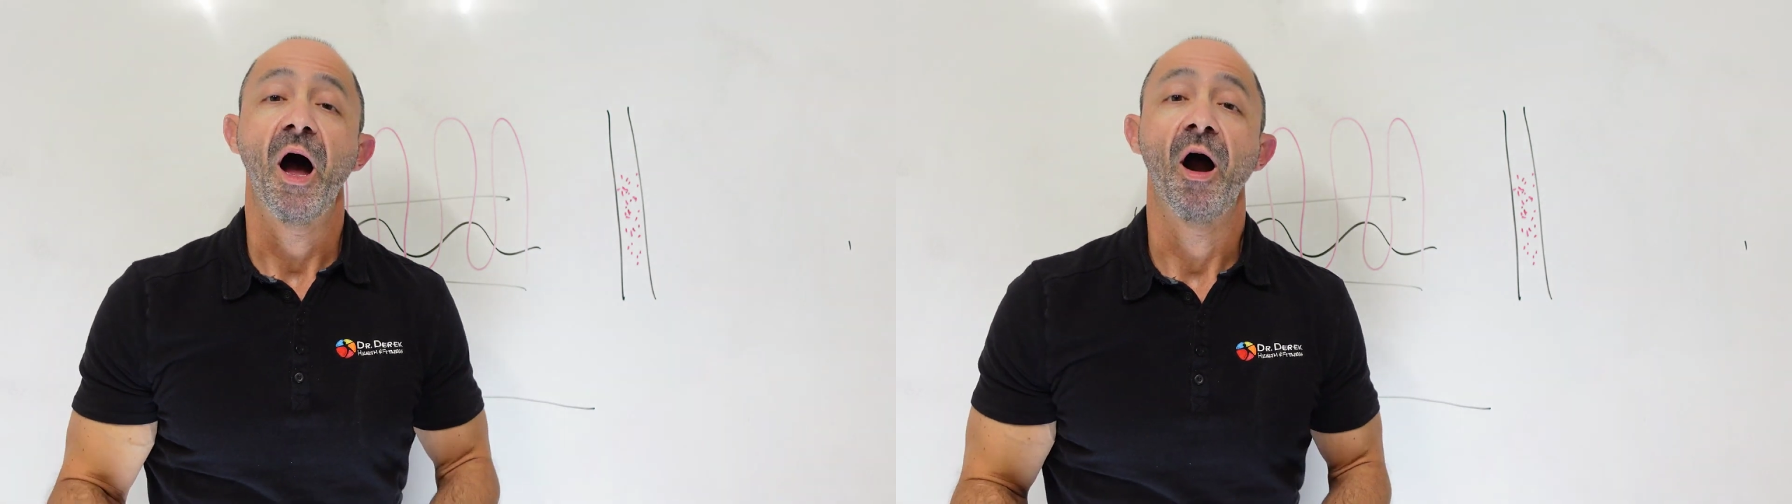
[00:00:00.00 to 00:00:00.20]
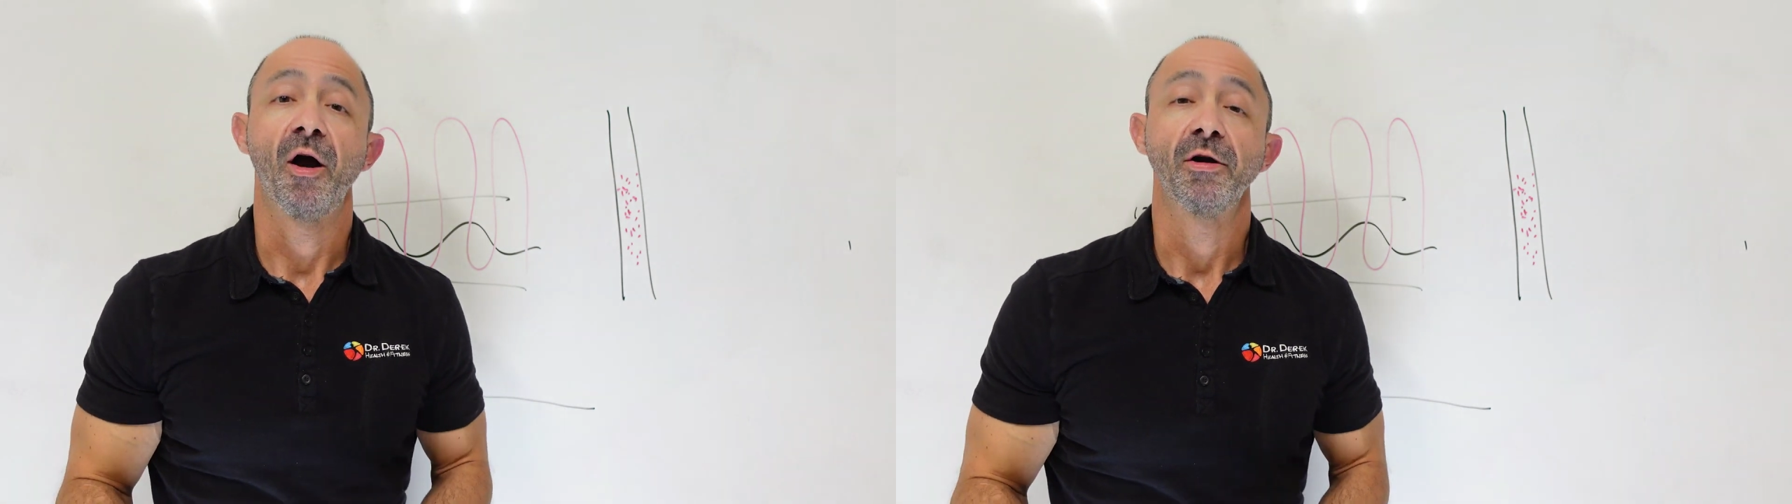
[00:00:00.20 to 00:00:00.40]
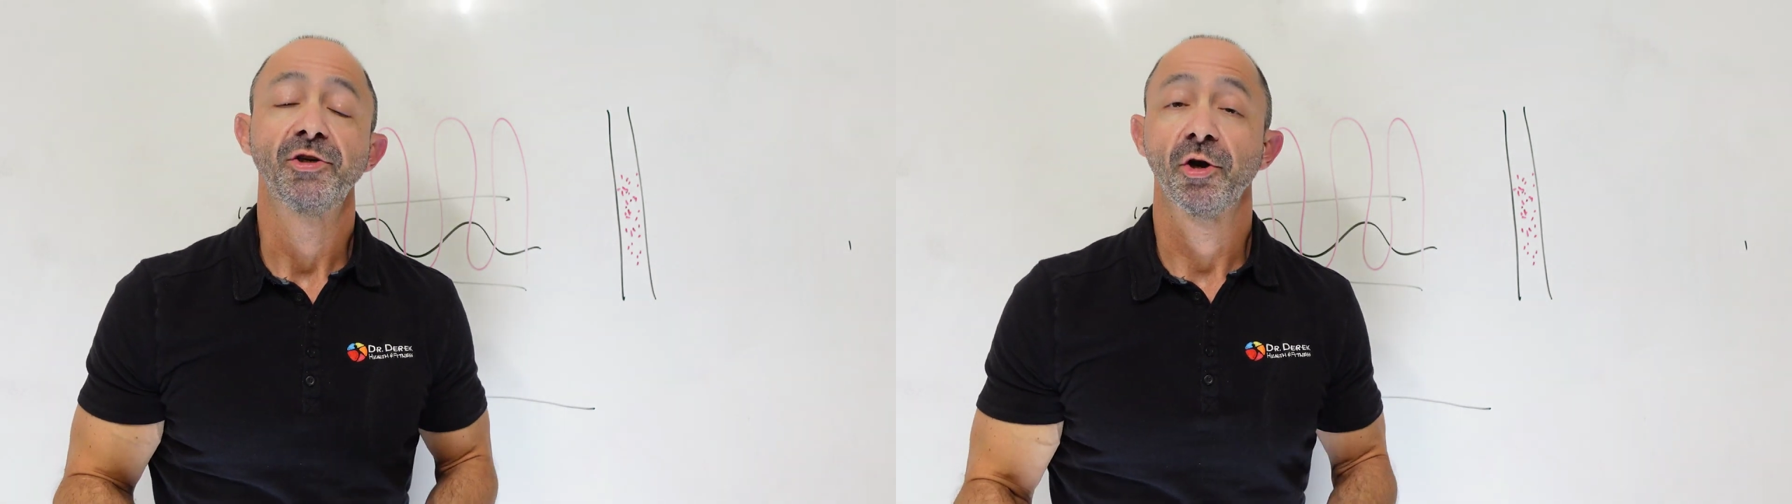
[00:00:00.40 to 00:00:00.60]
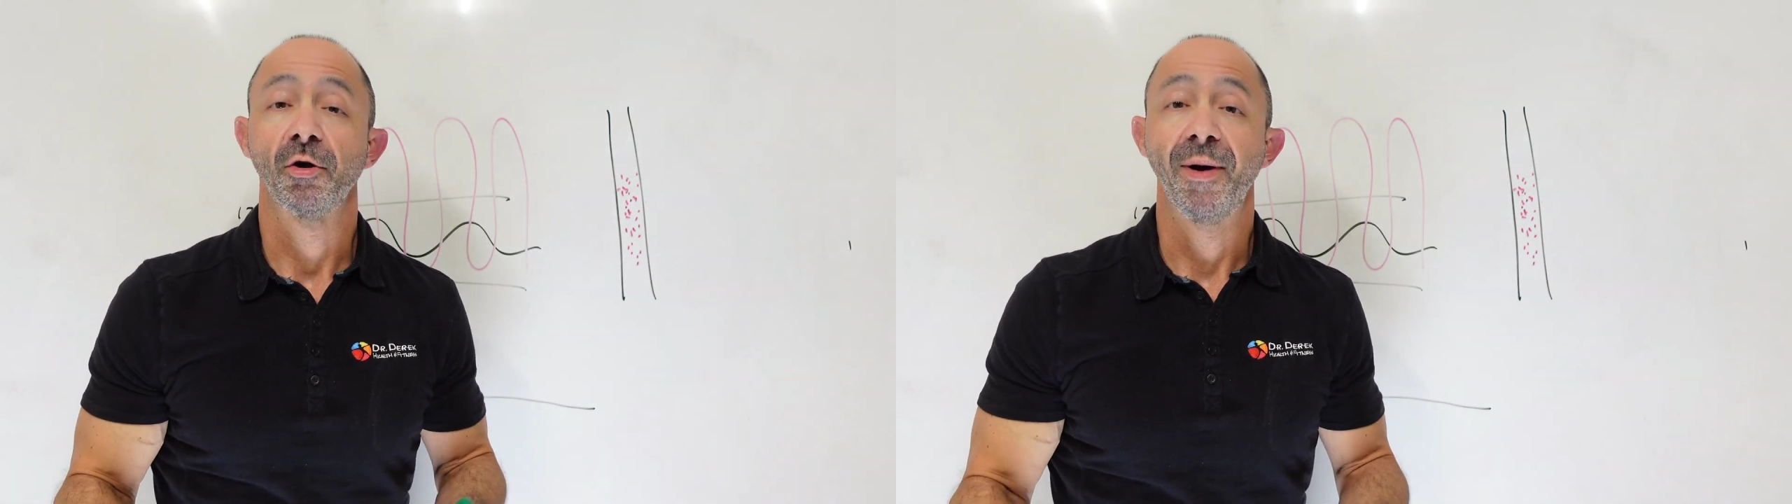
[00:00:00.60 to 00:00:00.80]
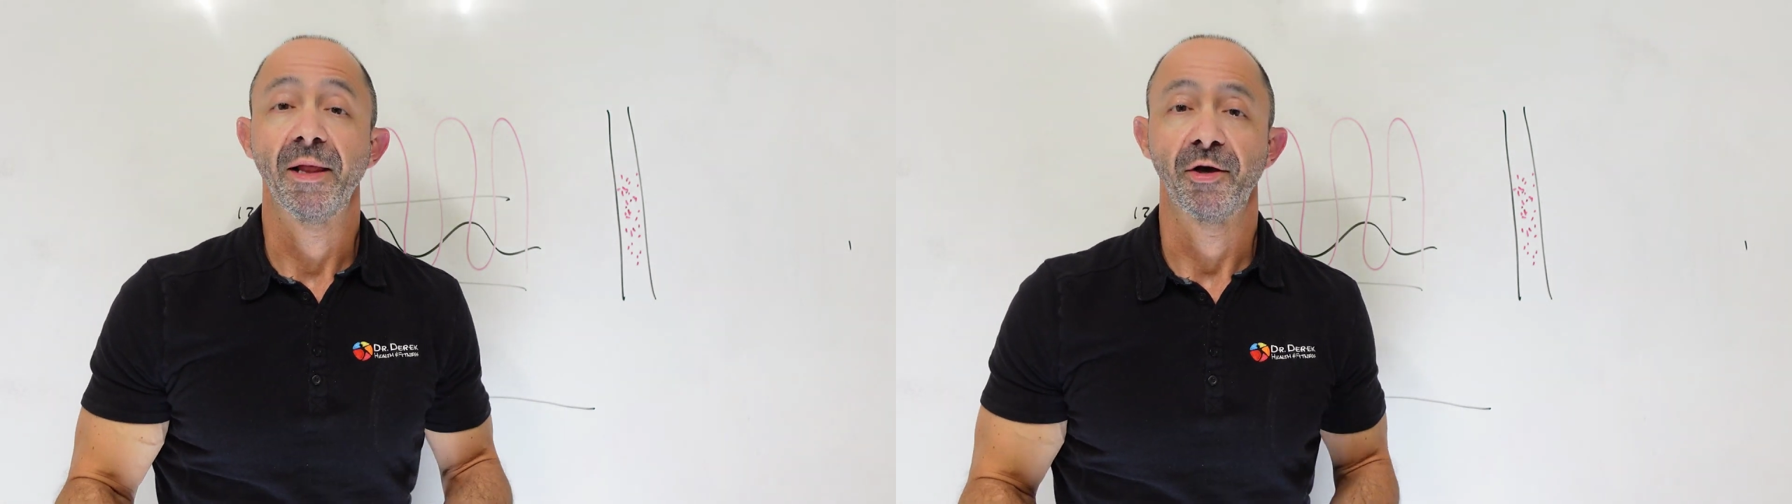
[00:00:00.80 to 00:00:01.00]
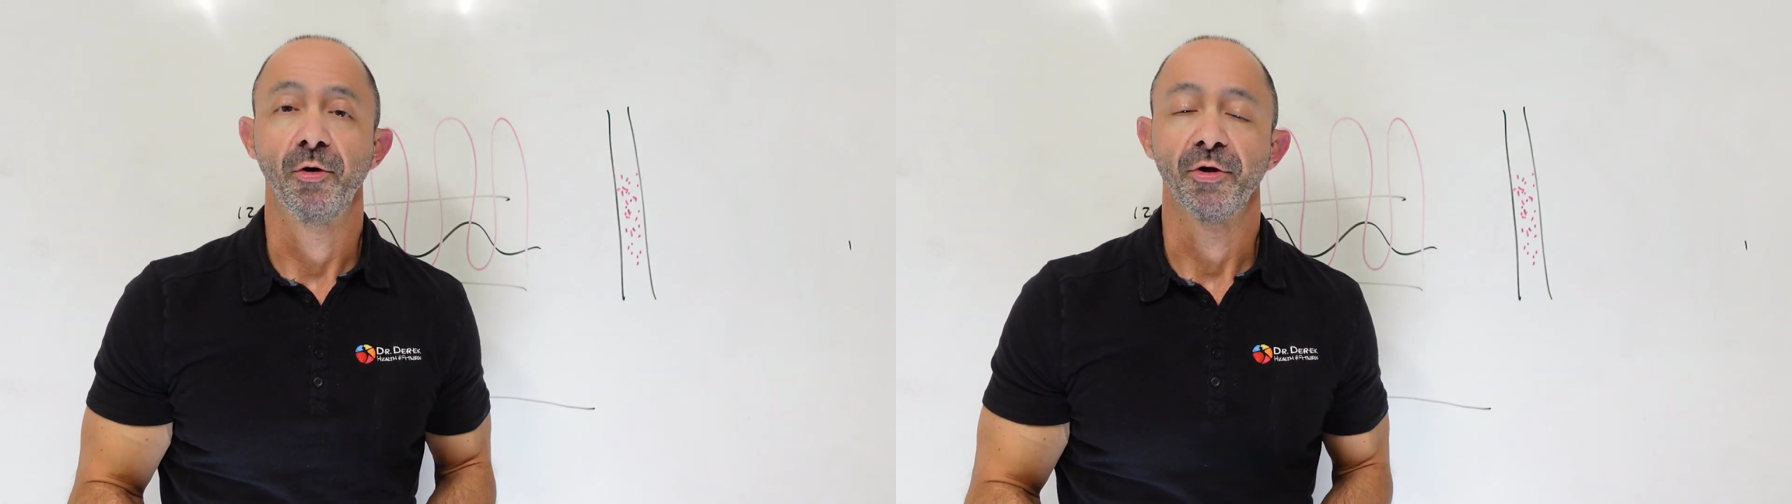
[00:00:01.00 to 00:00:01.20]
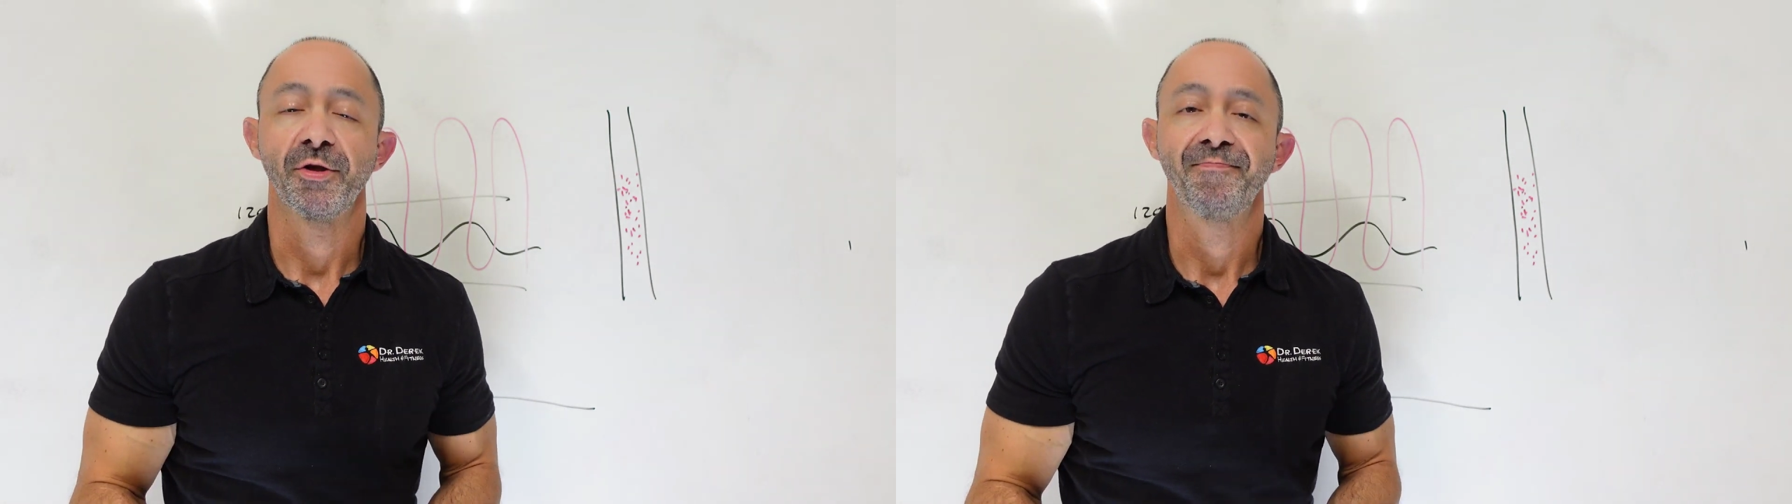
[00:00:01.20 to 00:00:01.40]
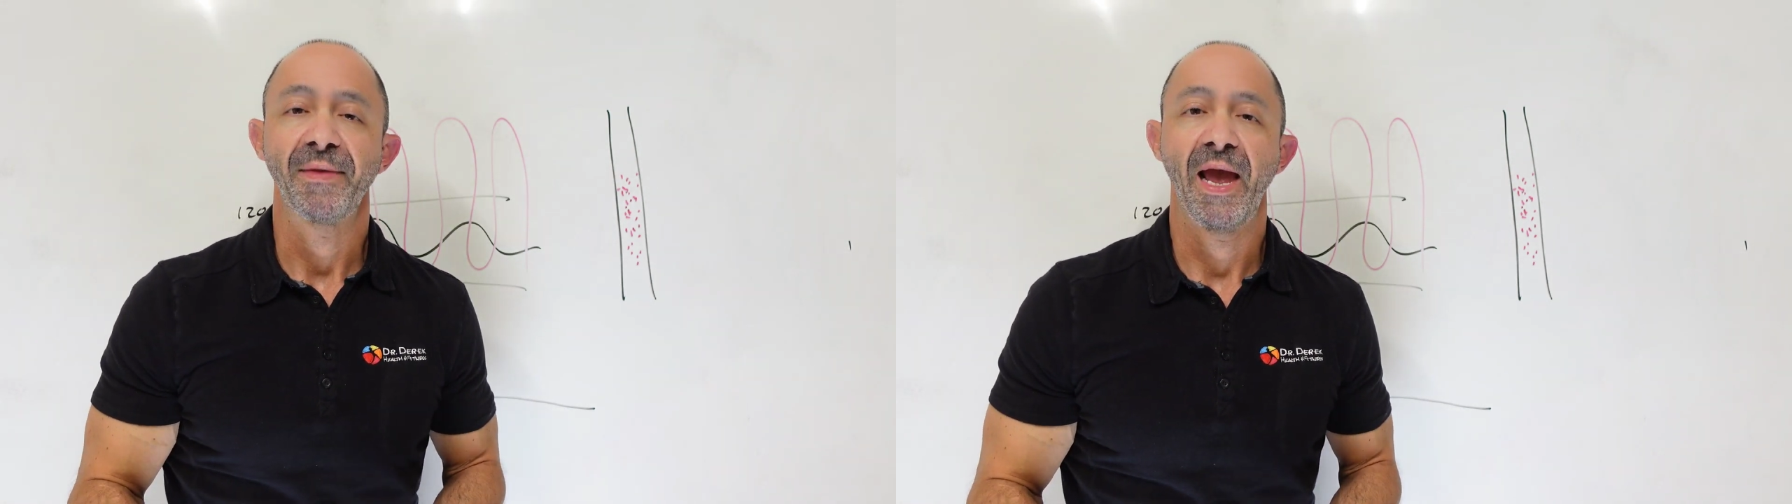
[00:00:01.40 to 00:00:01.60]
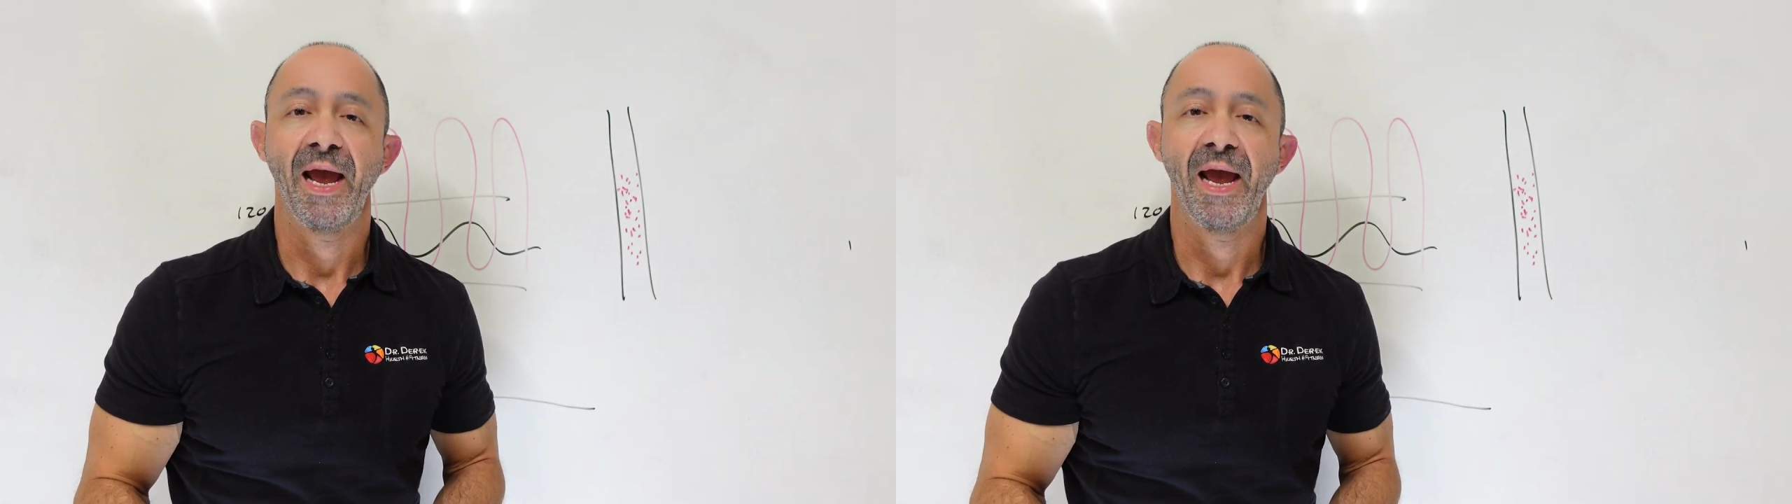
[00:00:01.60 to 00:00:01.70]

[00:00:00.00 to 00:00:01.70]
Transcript: are sugar molecules.